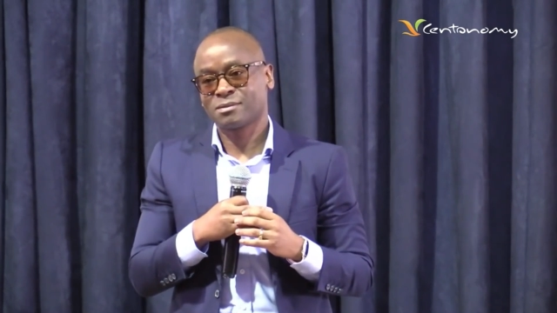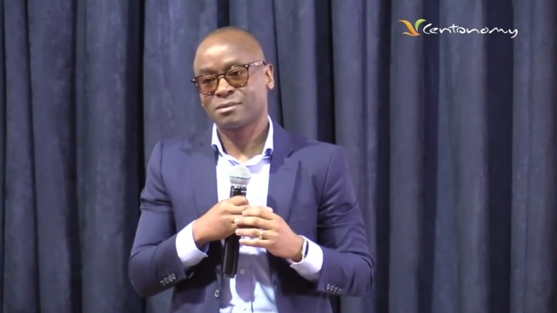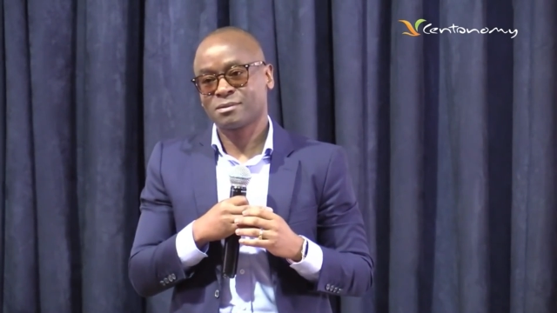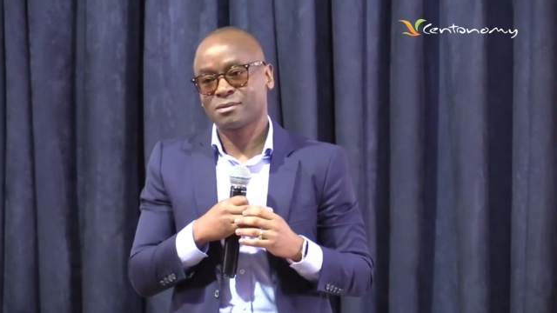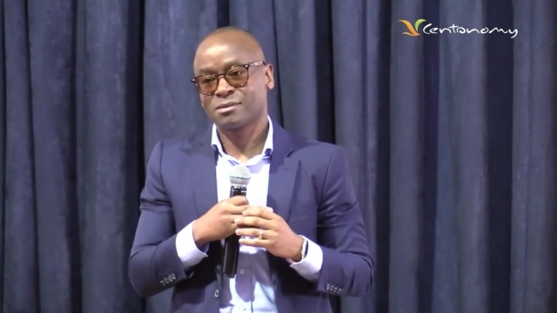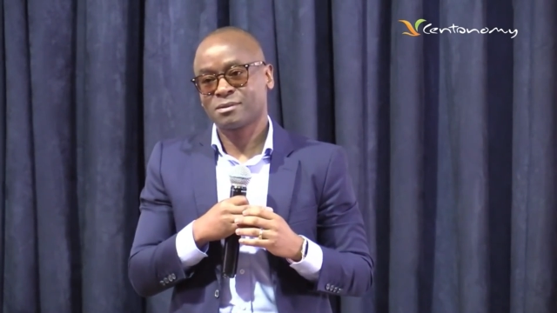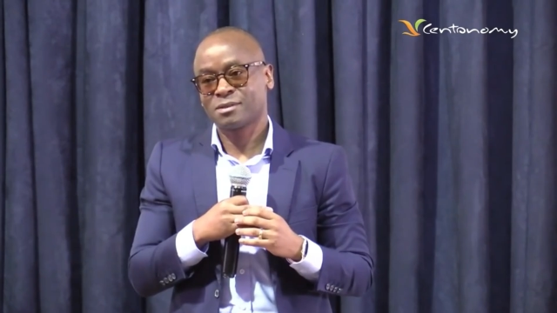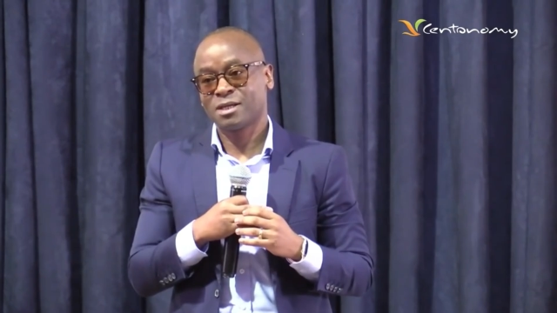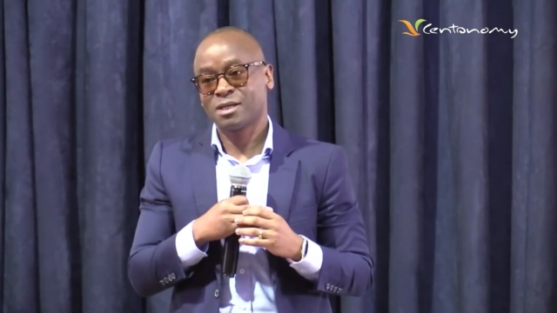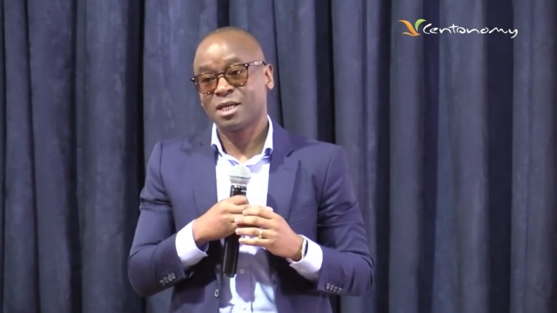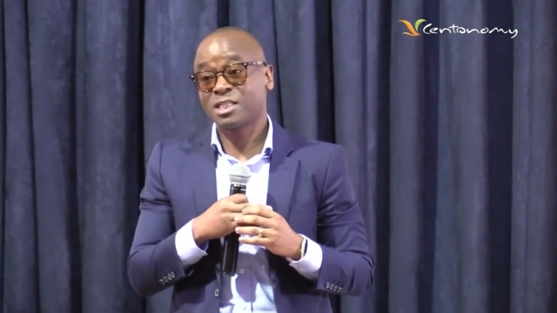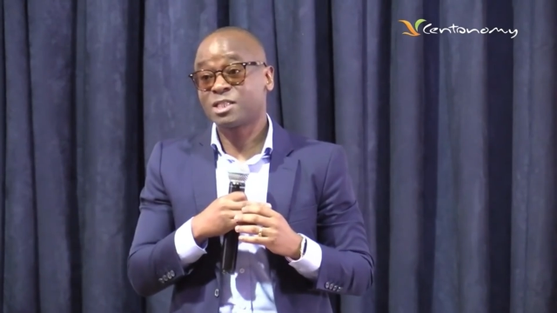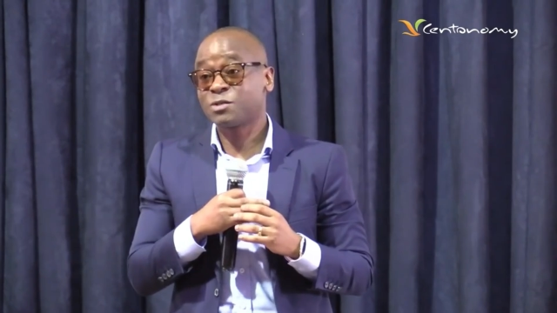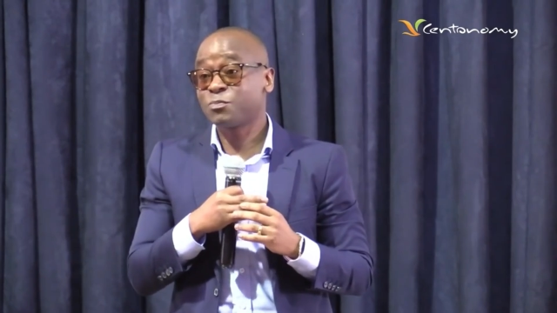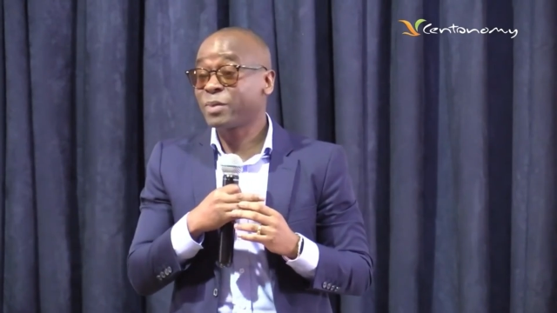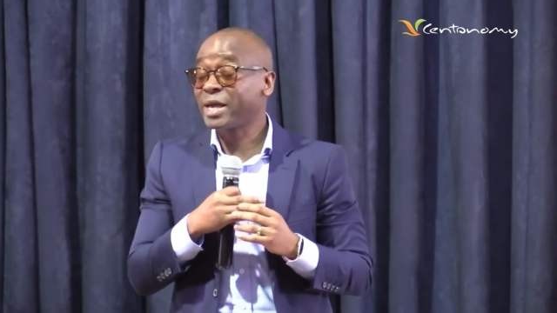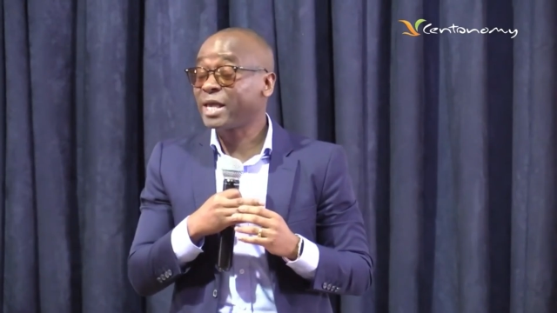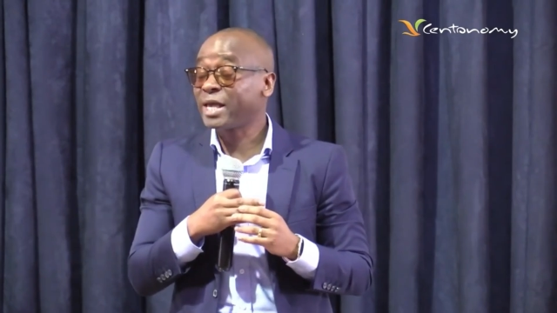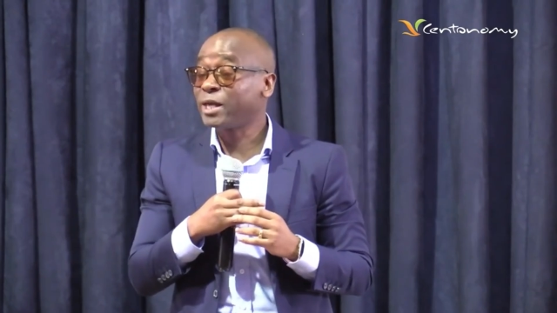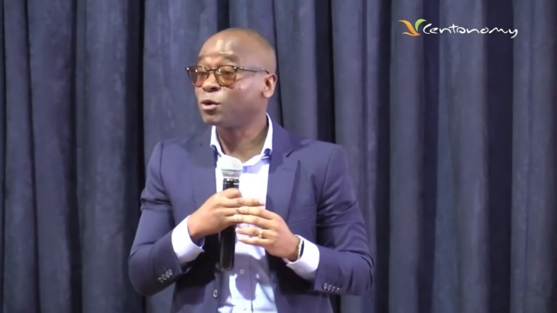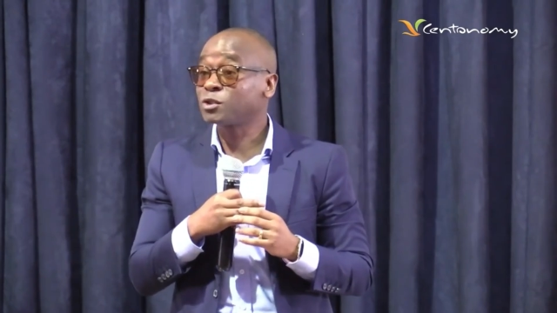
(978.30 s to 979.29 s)
It
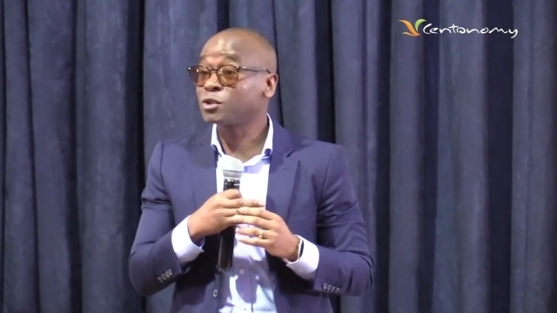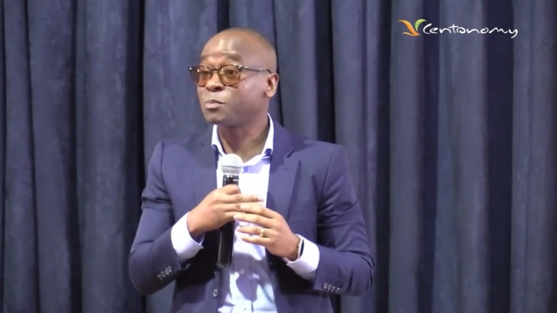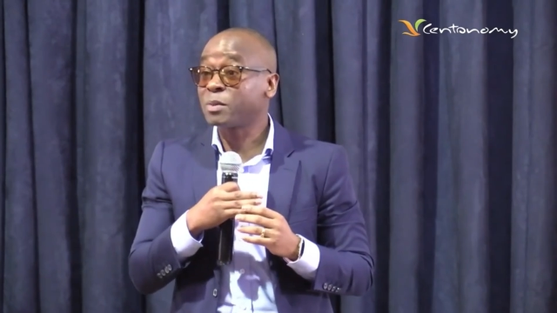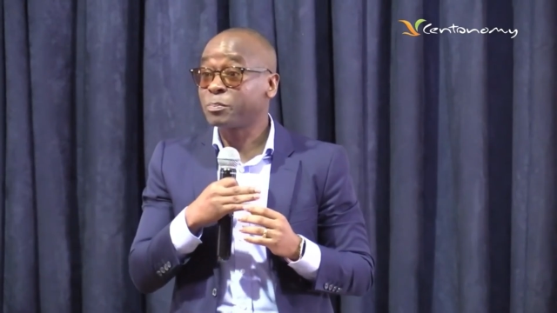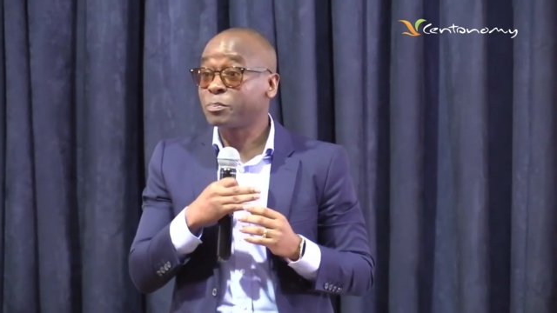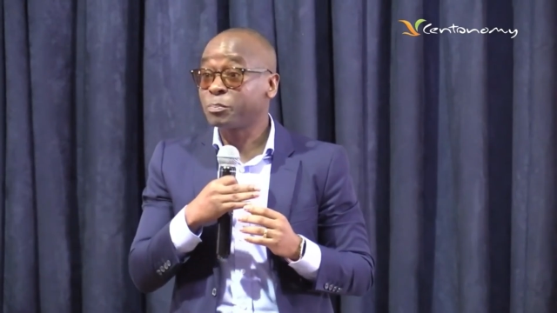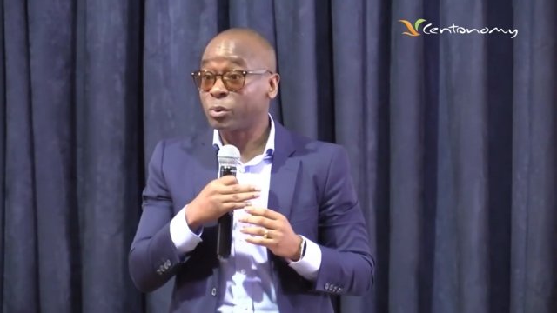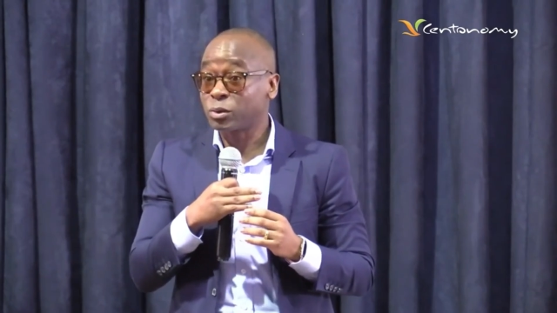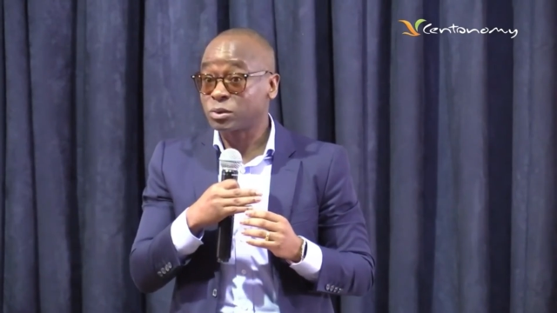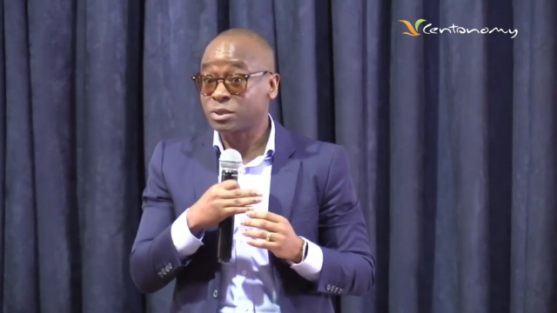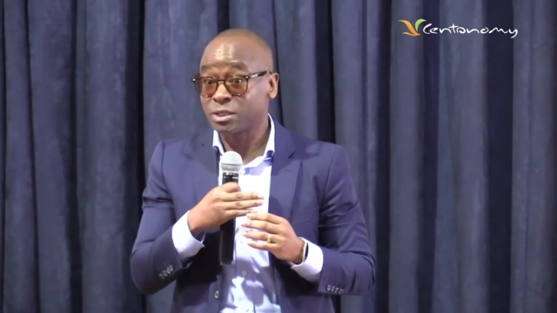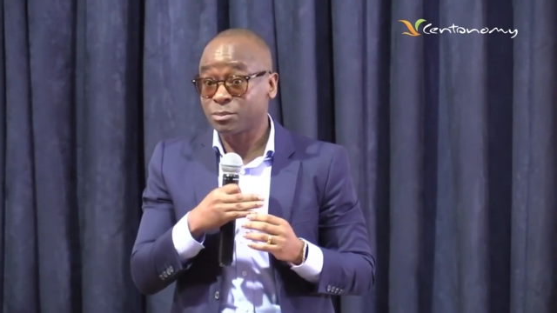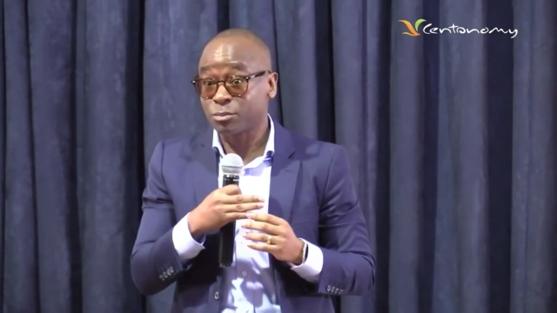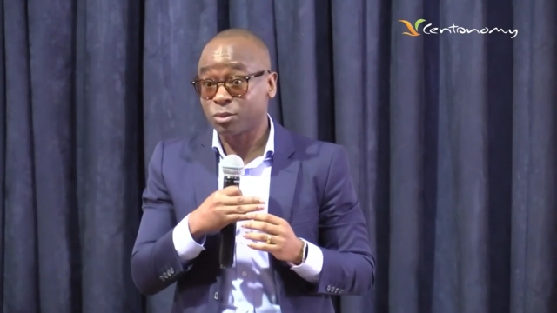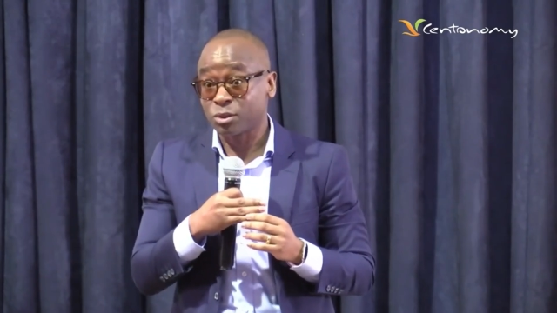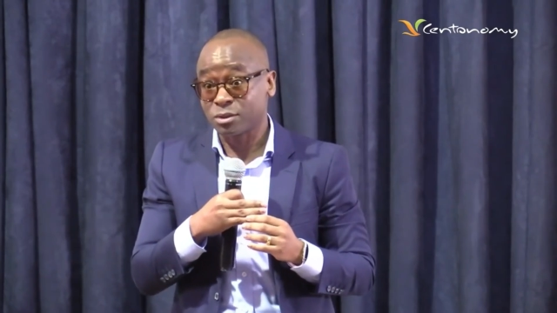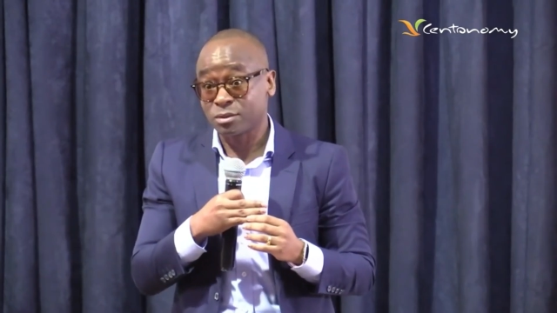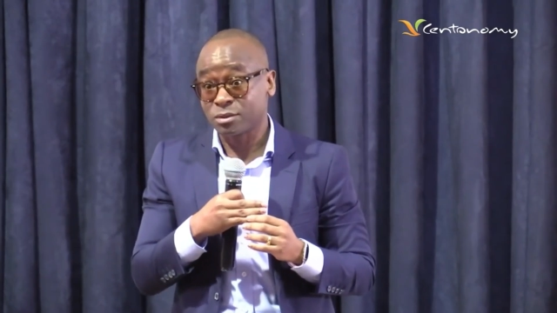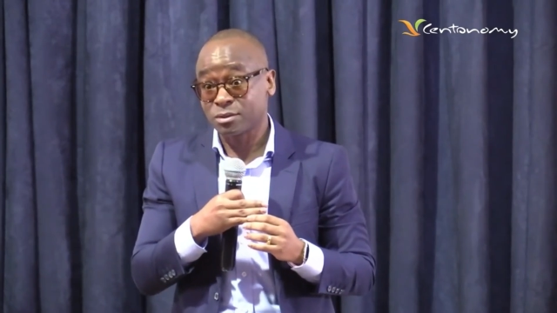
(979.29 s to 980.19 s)
may not be possible